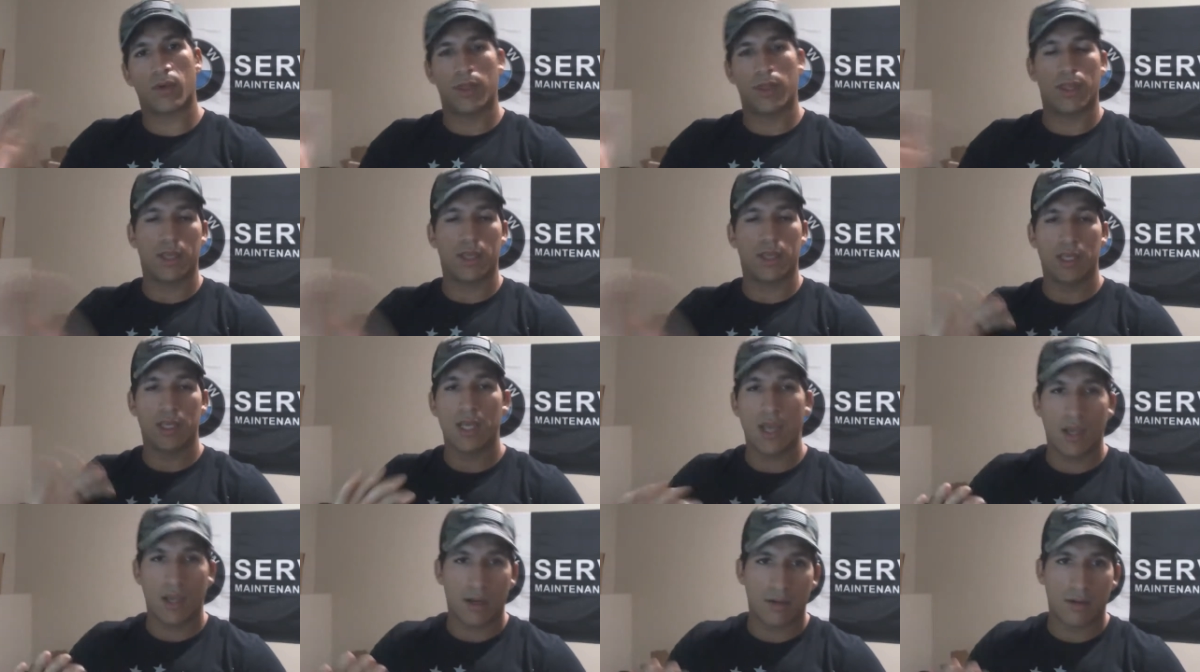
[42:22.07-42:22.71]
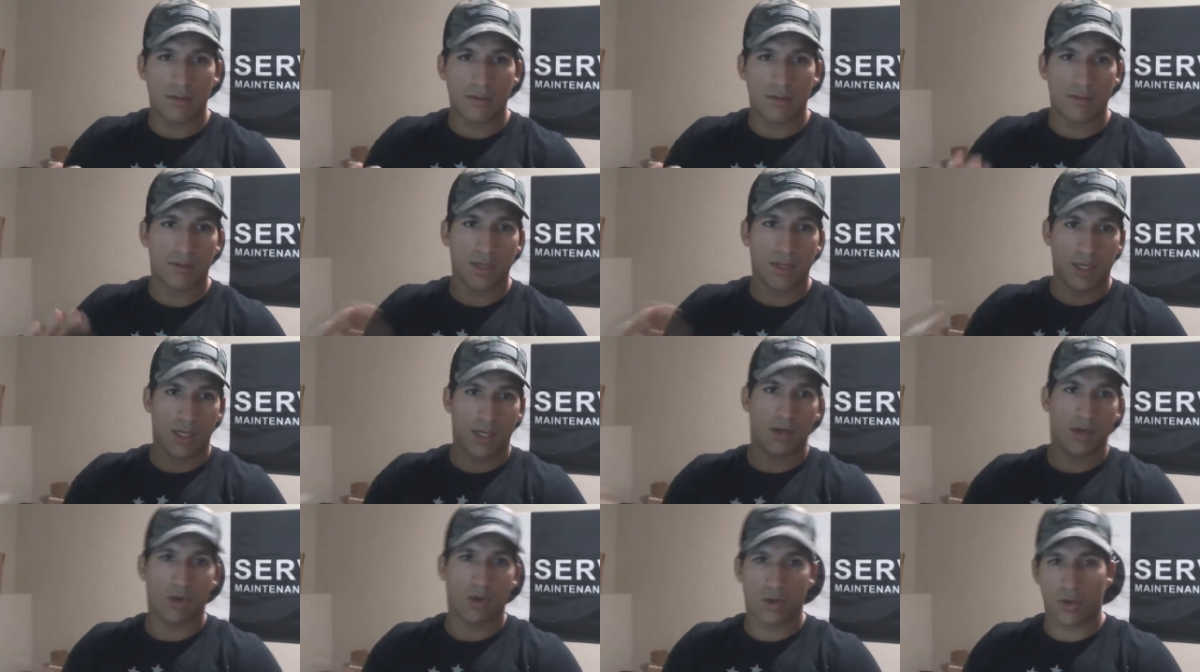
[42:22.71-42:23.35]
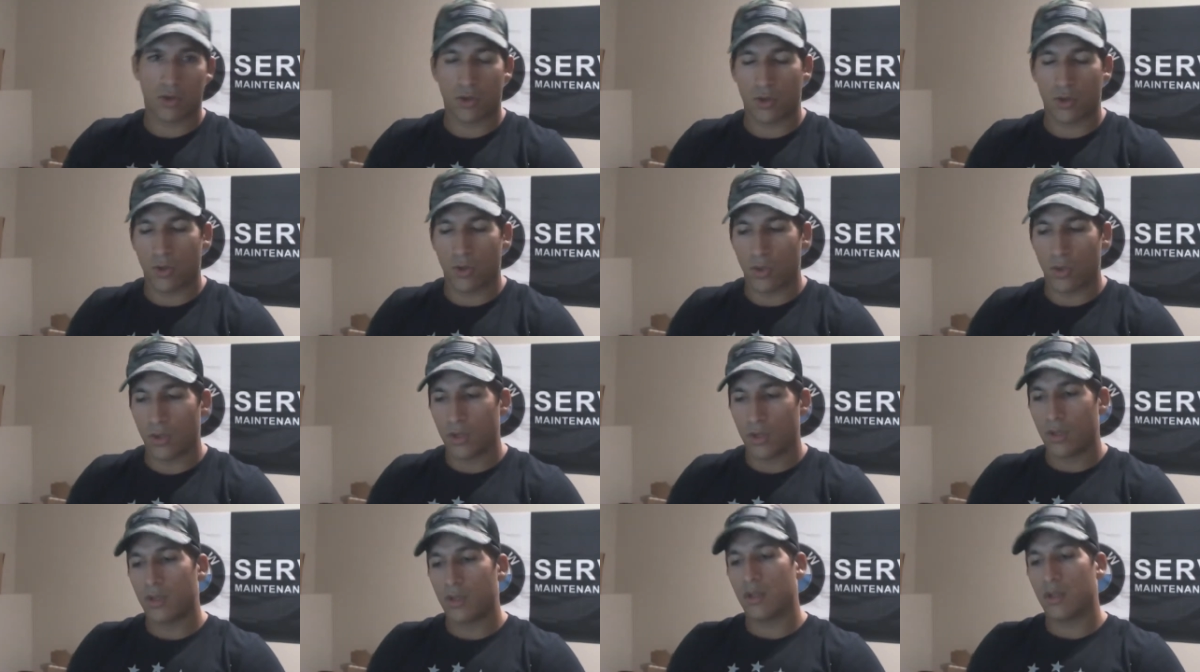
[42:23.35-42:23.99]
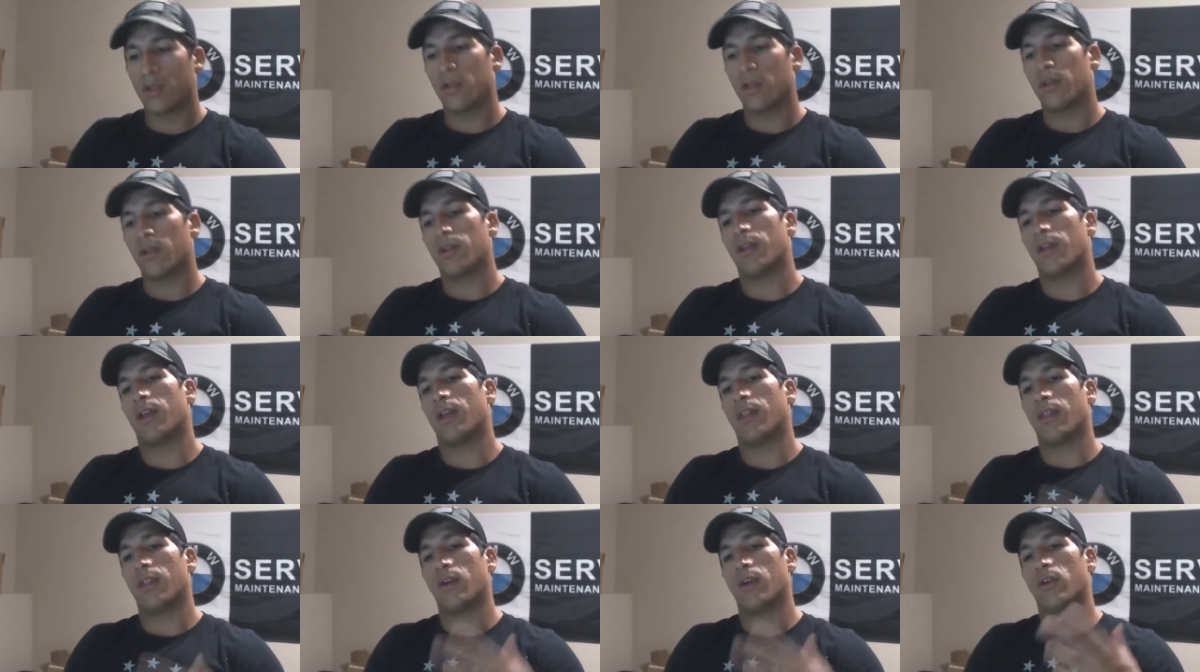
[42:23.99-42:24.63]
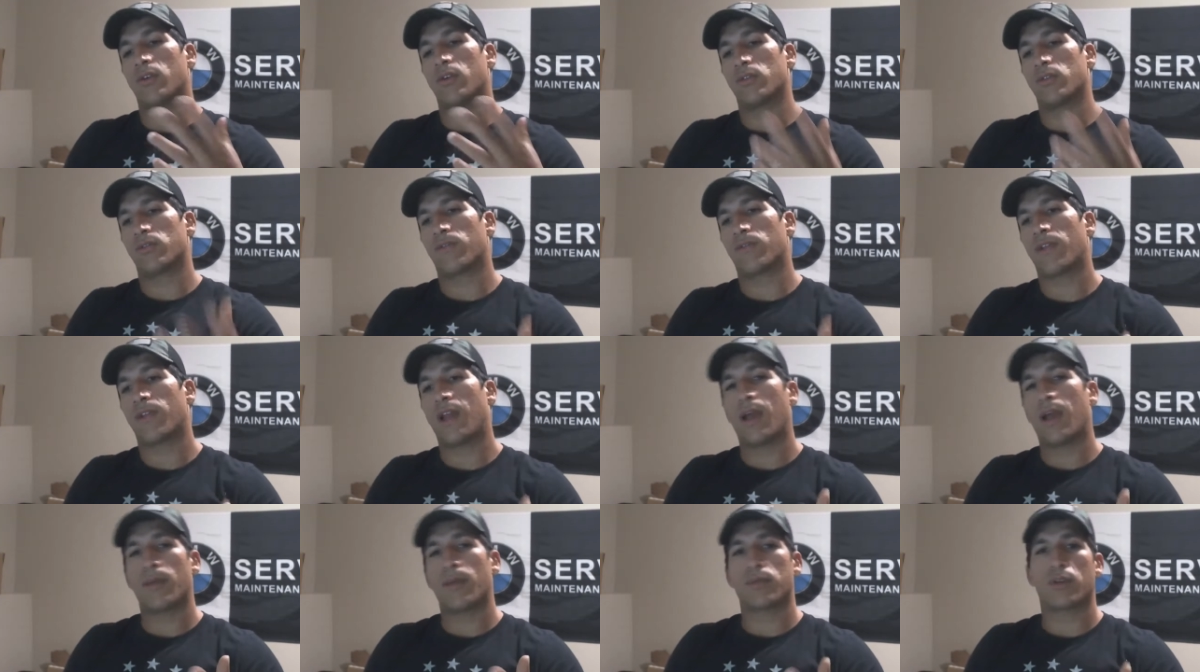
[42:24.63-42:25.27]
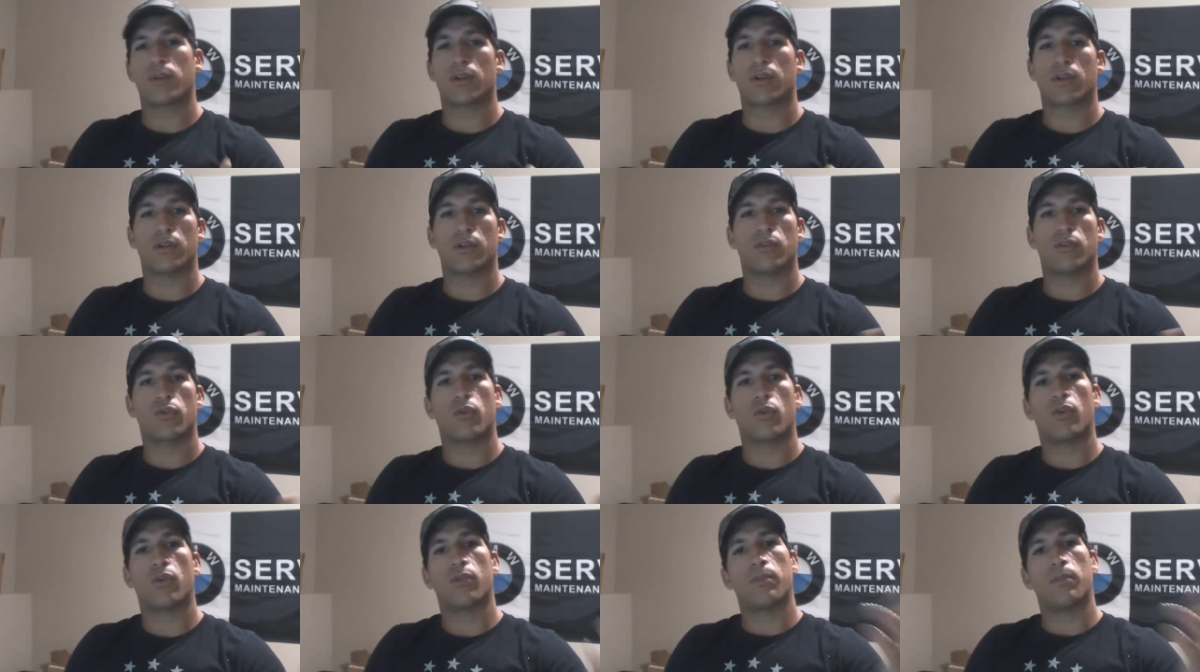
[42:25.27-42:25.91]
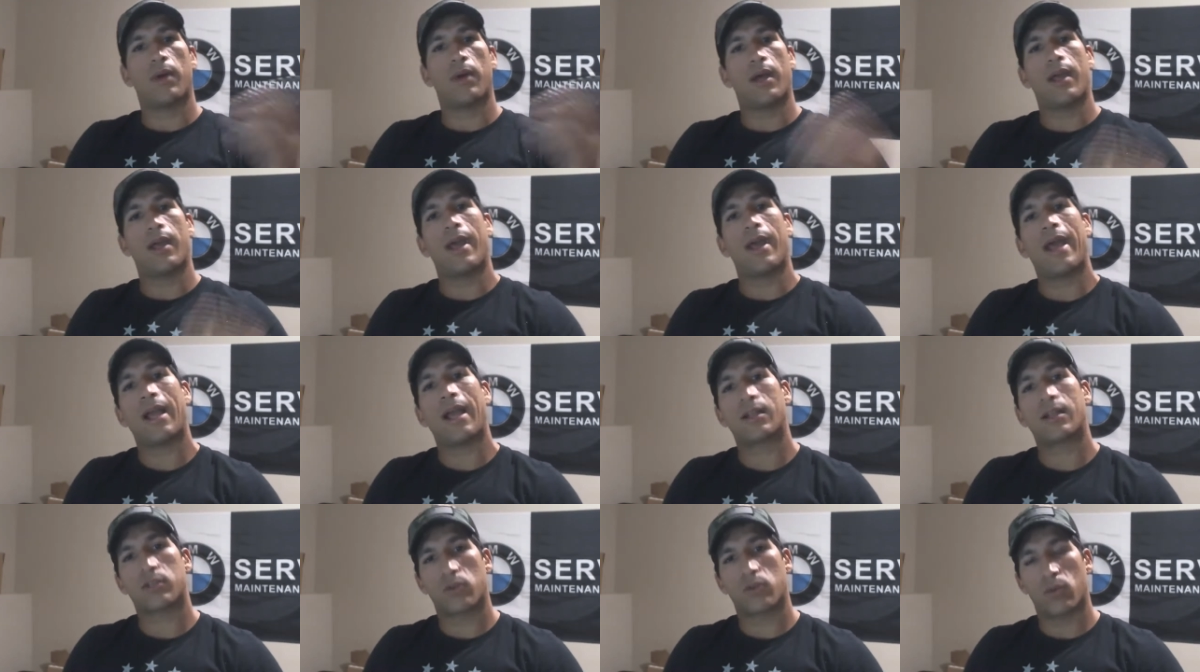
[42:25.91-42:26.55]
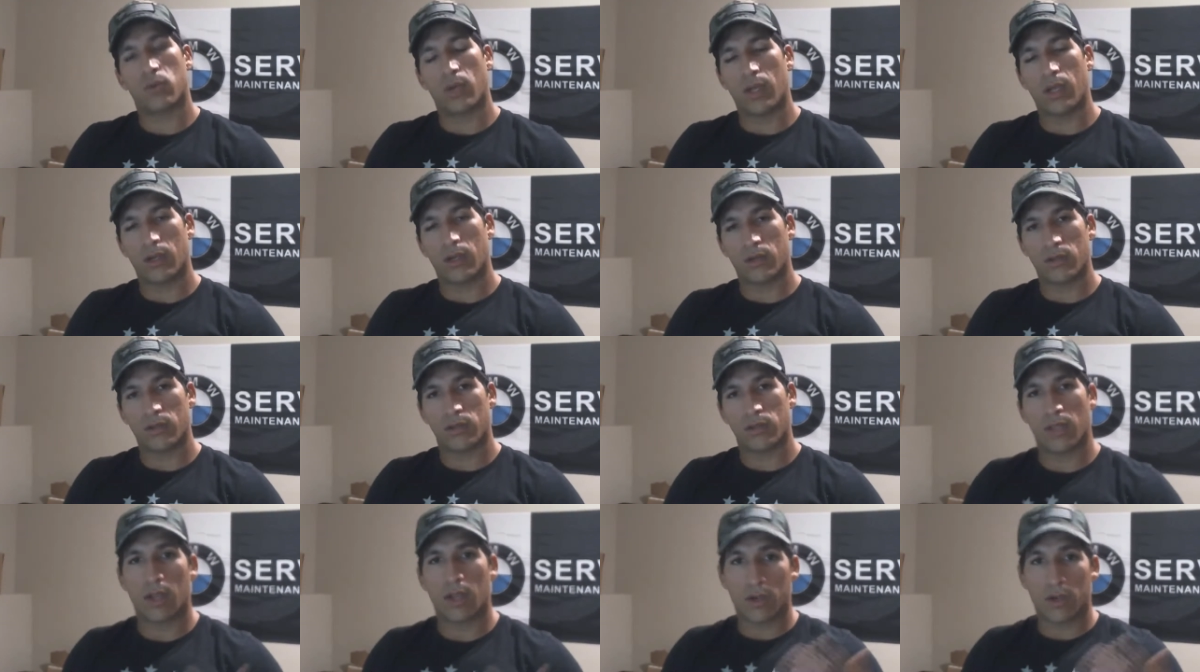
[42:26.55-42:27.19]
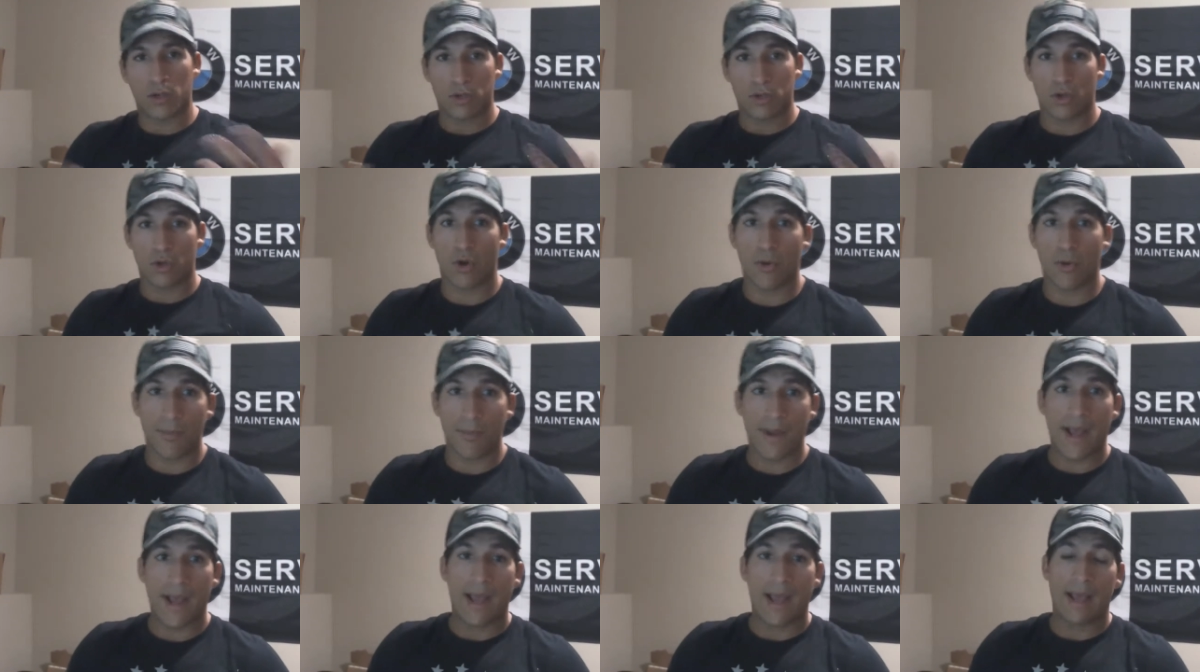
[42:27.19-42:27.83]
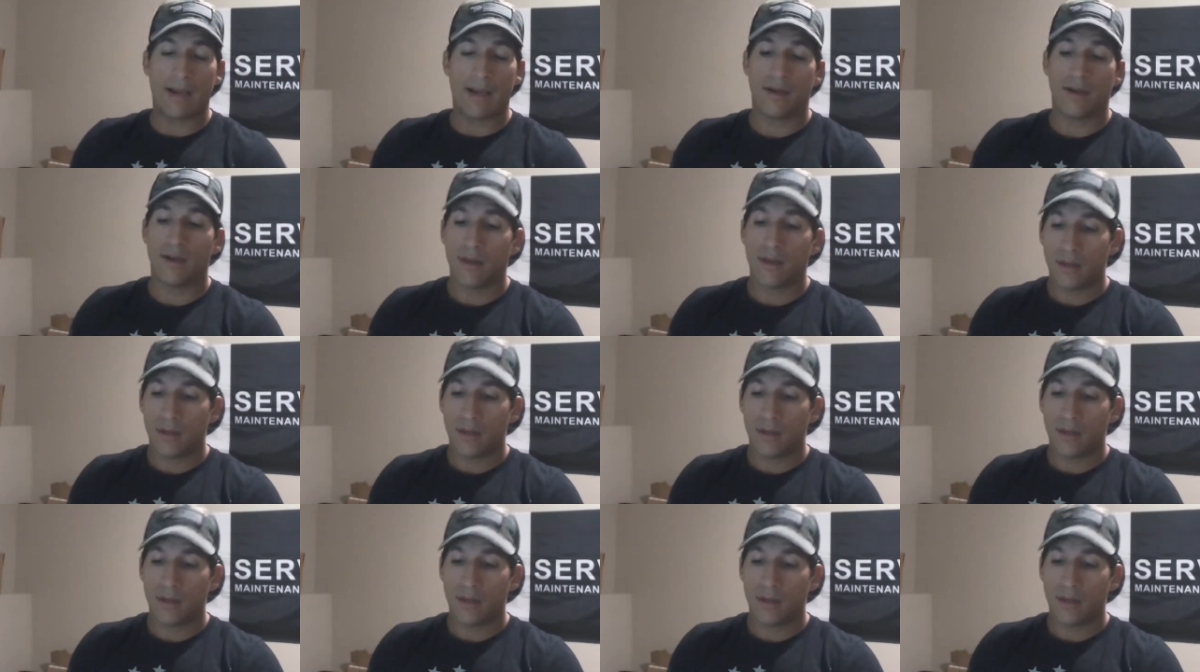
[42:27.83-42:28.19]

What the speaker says: they get, heat or cold, and those flaps are controlled by actuators that could go bad.